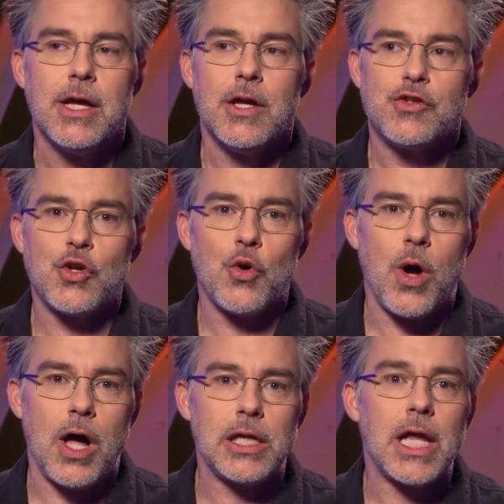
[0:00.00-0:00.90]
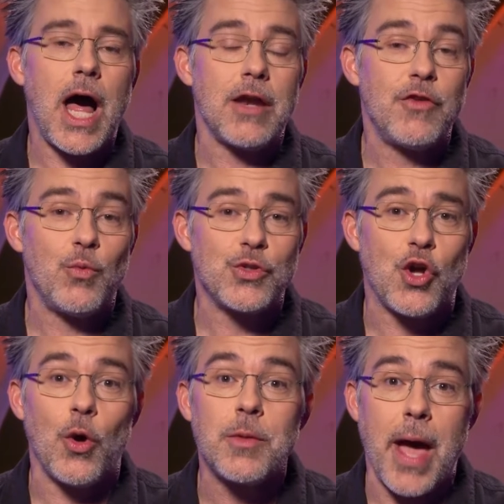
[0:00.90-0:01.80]
So a lot of it was
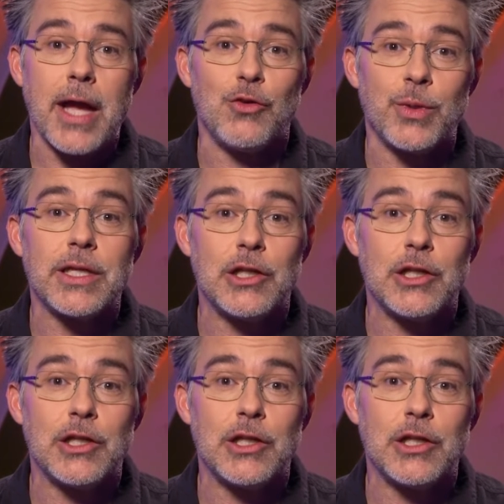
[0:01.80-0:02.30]
going back and really